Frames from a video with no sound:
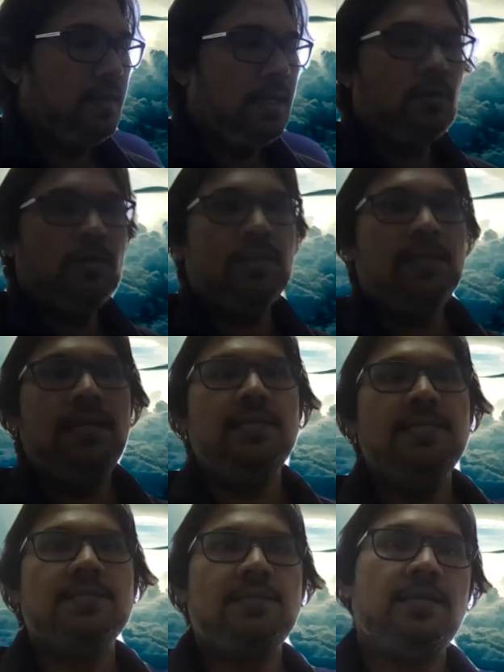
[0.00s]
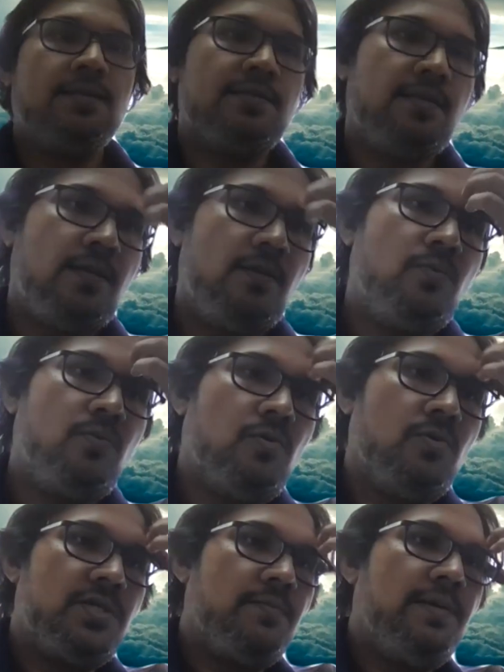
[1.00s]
like all the religious leaders, they do coach.